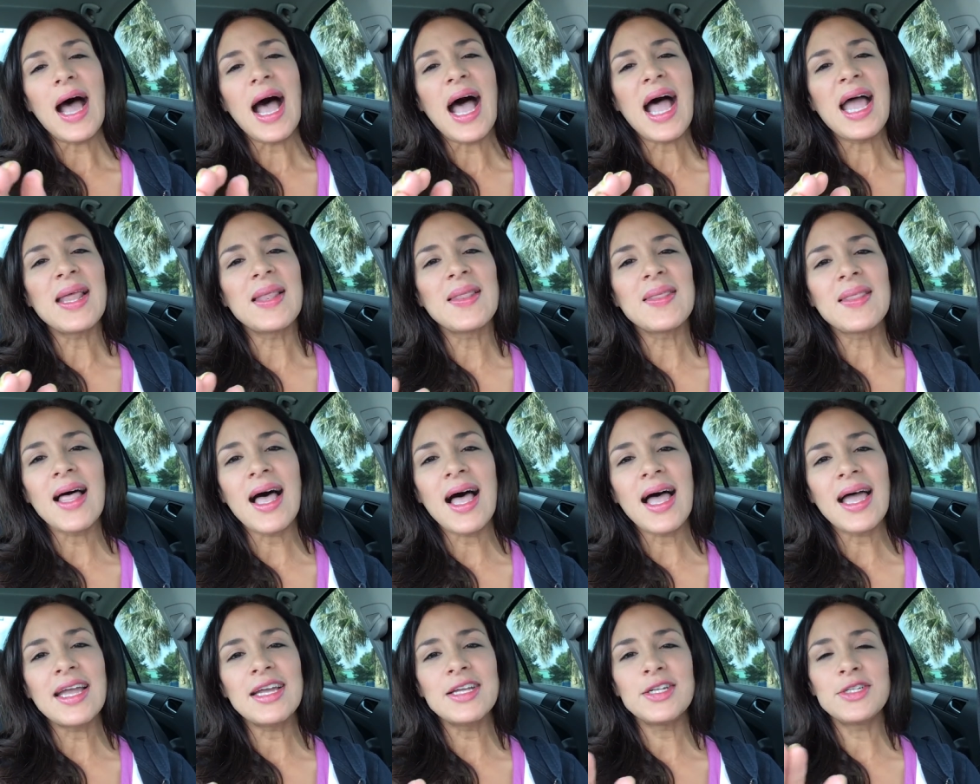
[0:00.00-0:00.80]
I
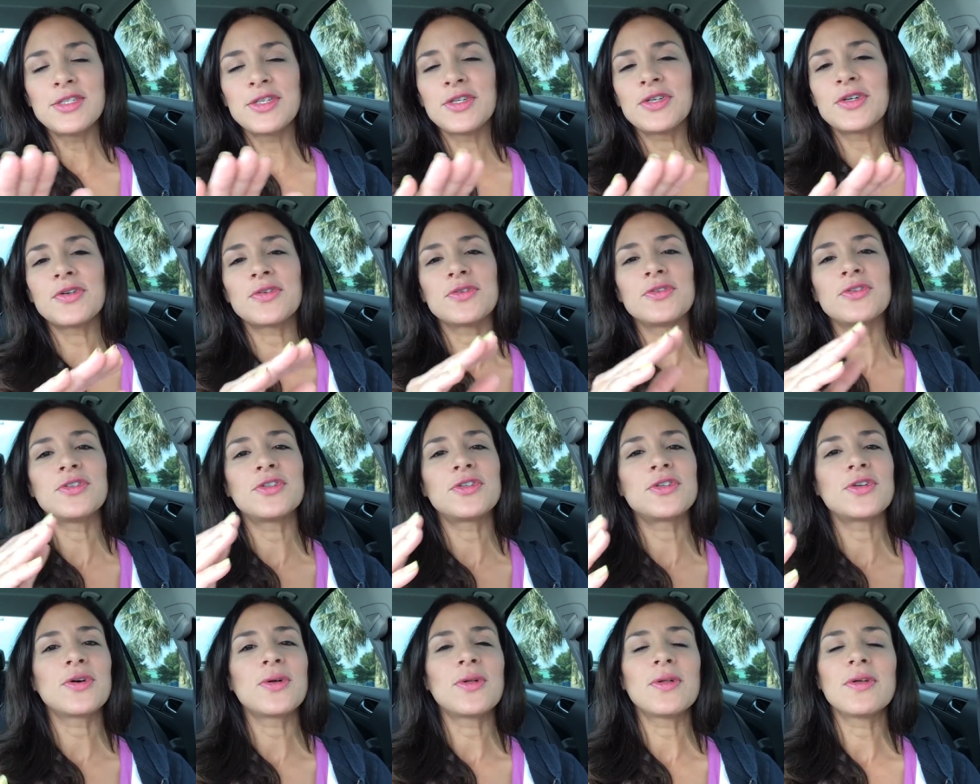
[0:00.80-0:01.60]
lied to
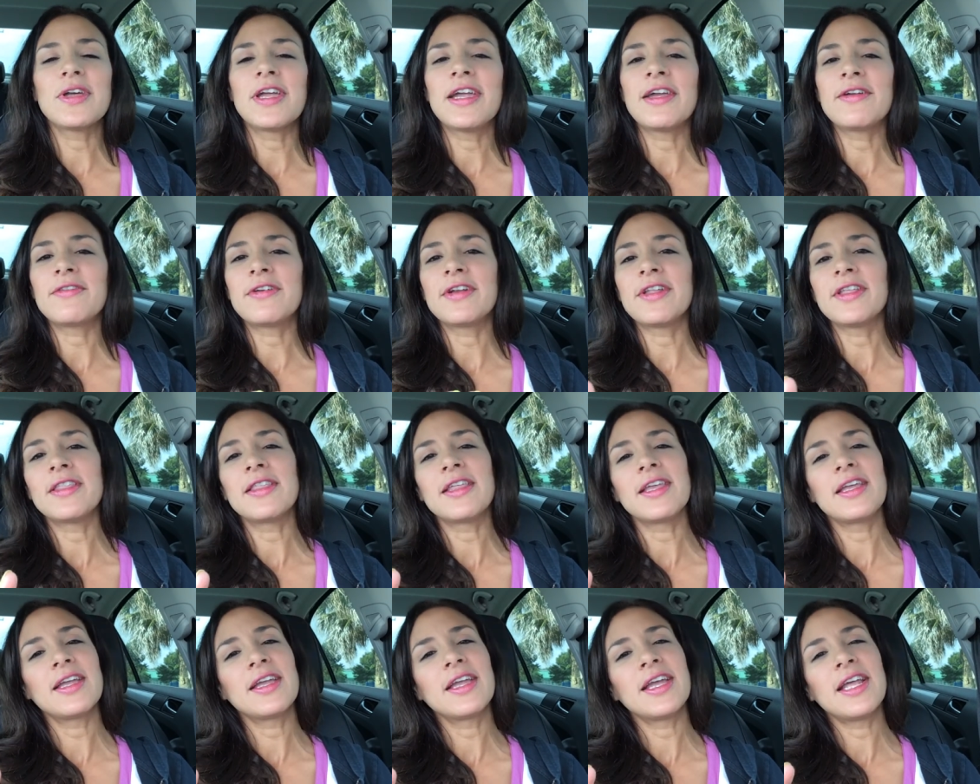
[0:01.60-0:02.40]
control
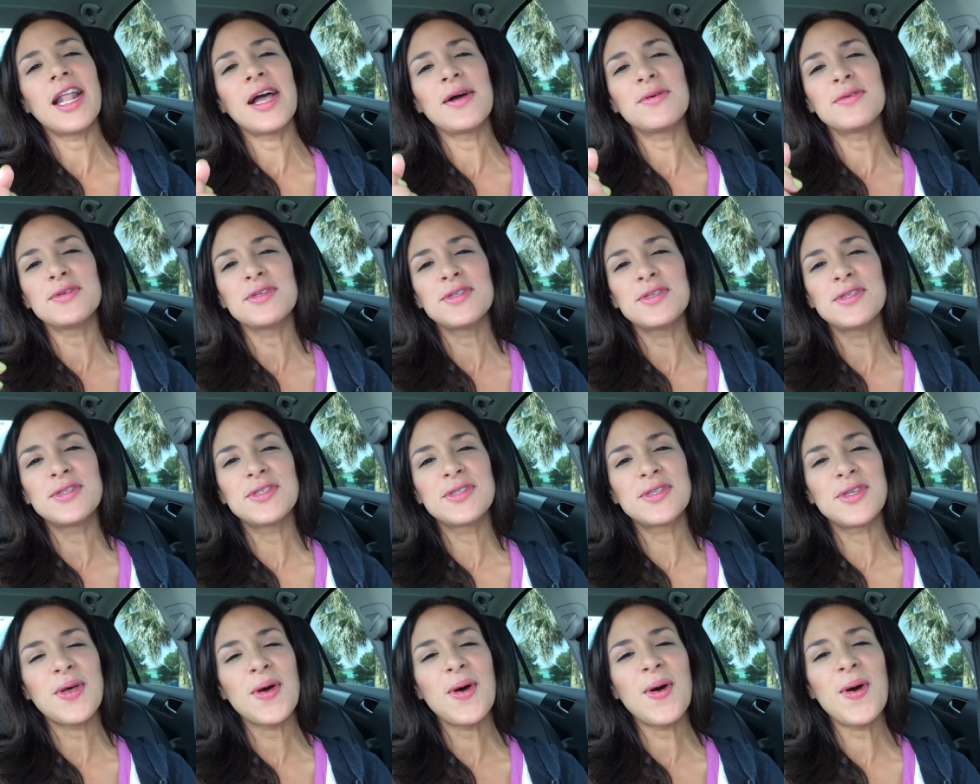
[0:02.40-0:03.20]
everything and I was
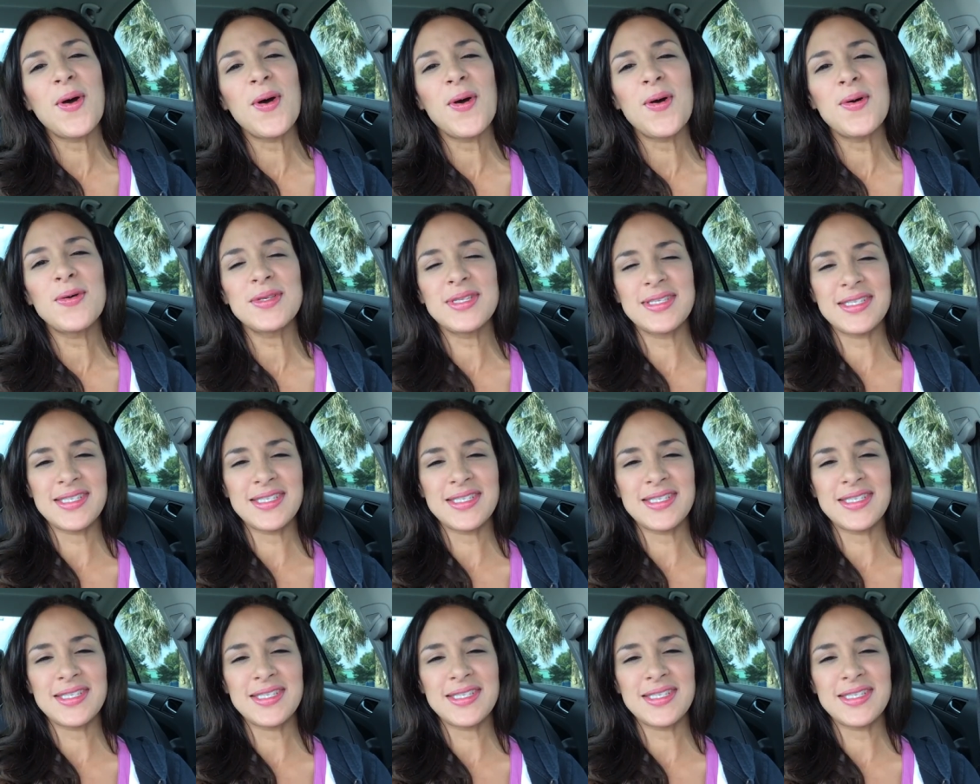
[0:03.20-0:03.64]
so